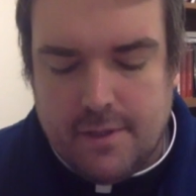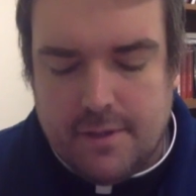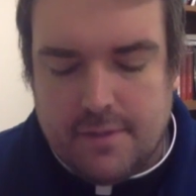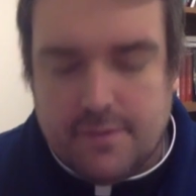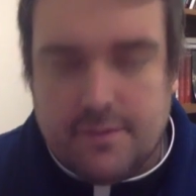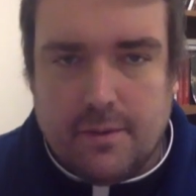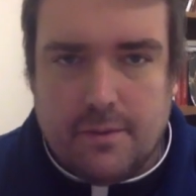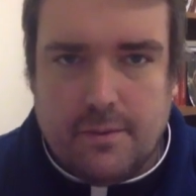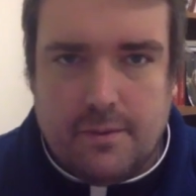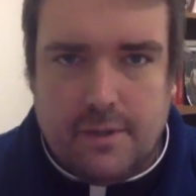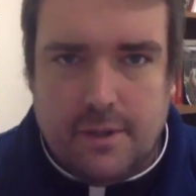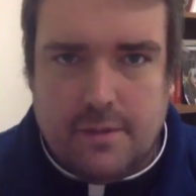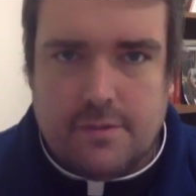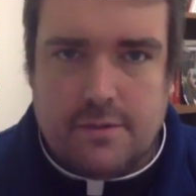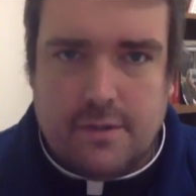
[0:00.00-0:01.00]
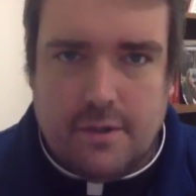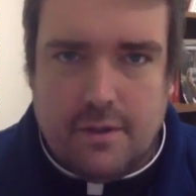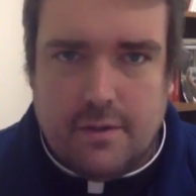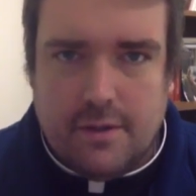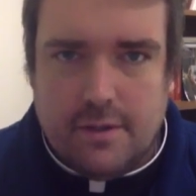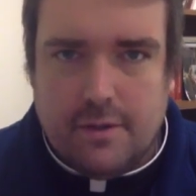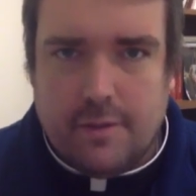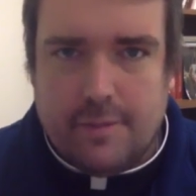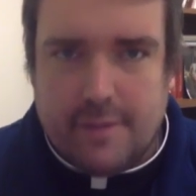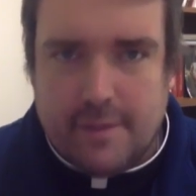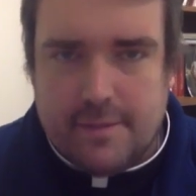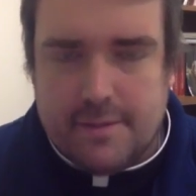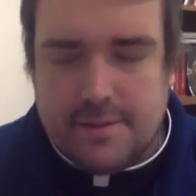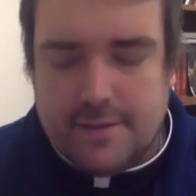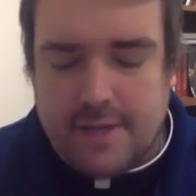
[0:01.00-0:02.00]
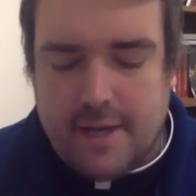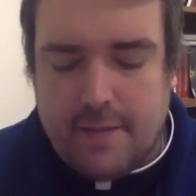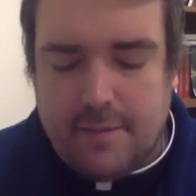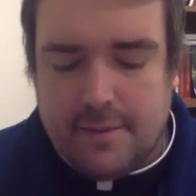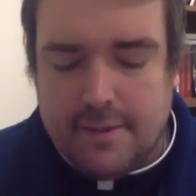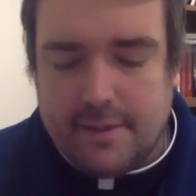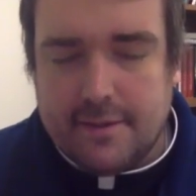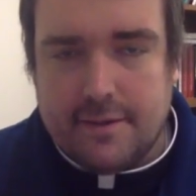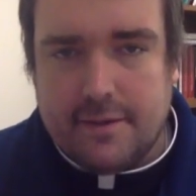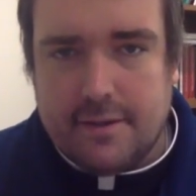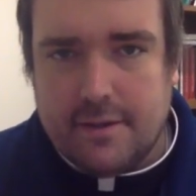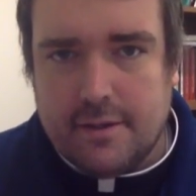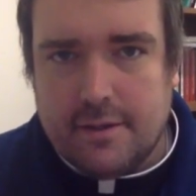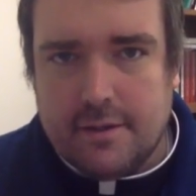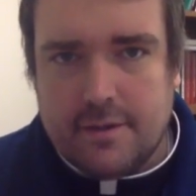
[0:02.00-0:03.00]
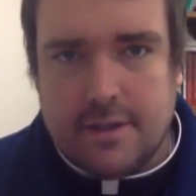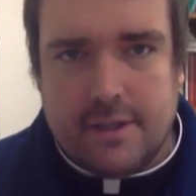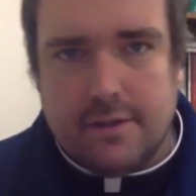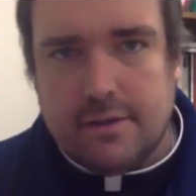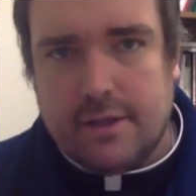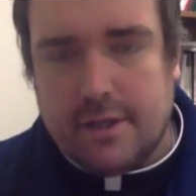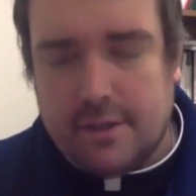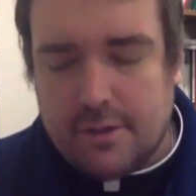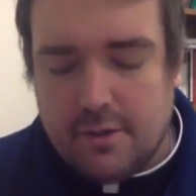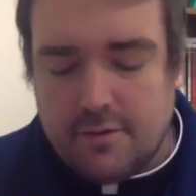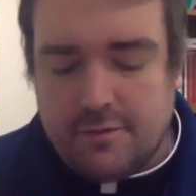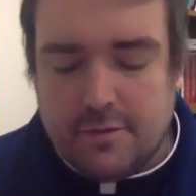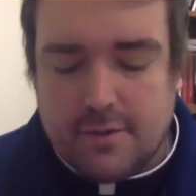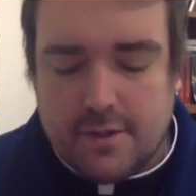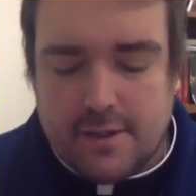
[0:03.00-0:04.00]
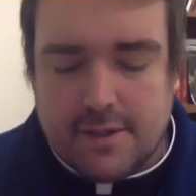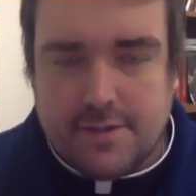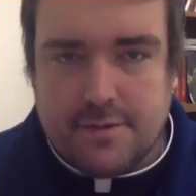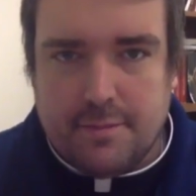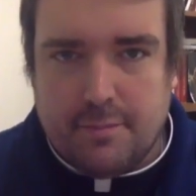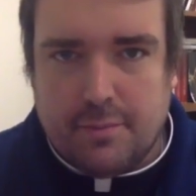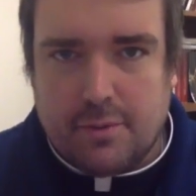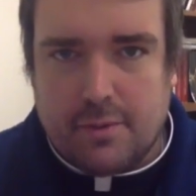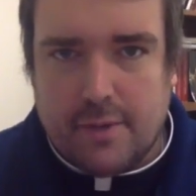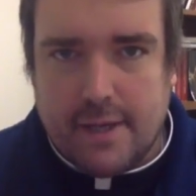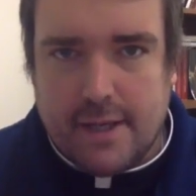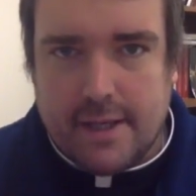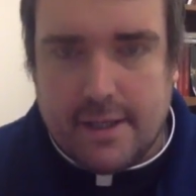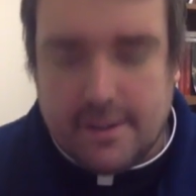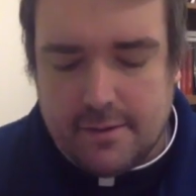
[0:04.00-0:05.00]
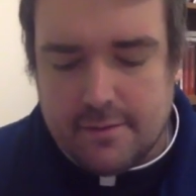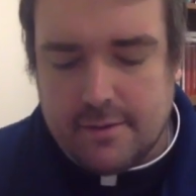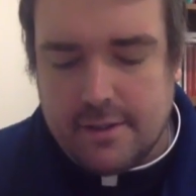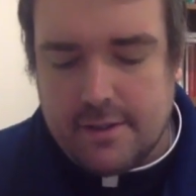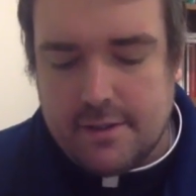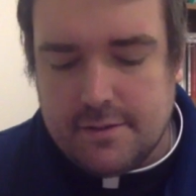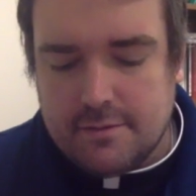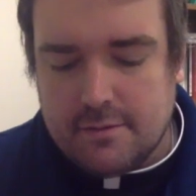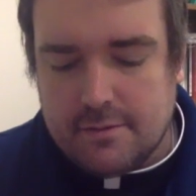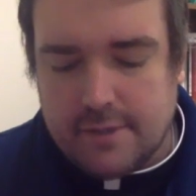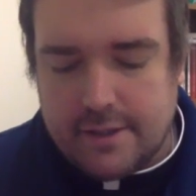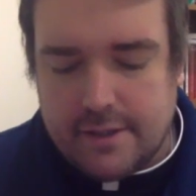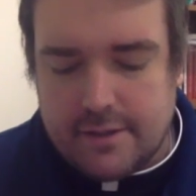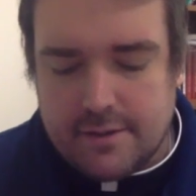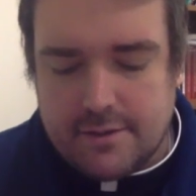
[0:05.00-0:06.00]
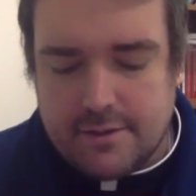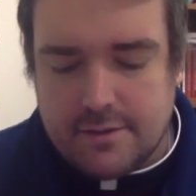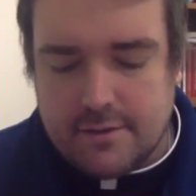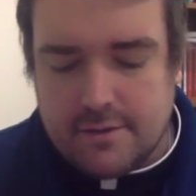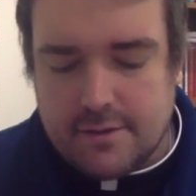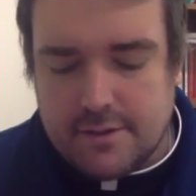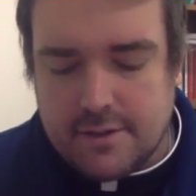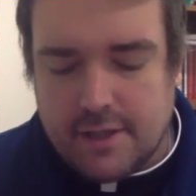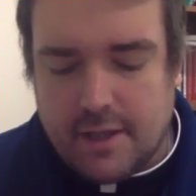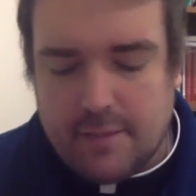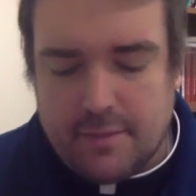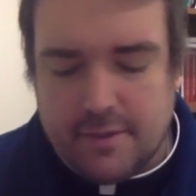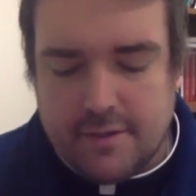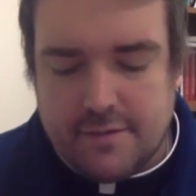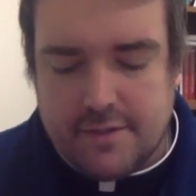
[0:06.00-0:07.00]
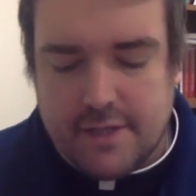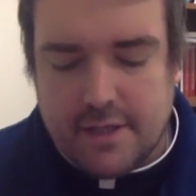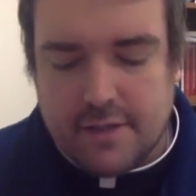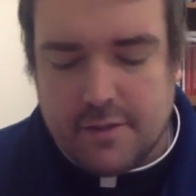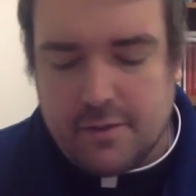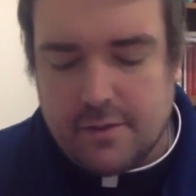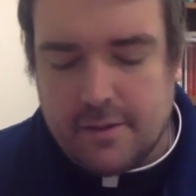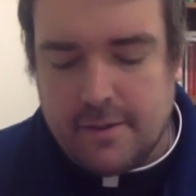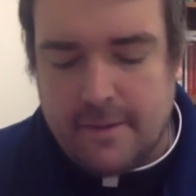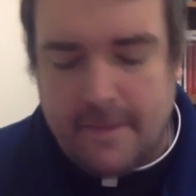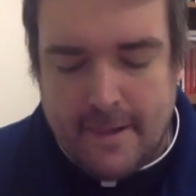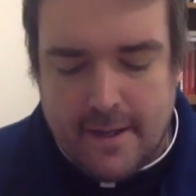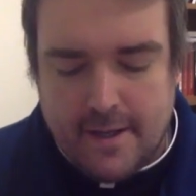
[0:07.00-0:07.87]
So usually though, you'd open up this app, and the thing you're going to go for is pray. Right? That's what we're here to do. The top left-hand corner.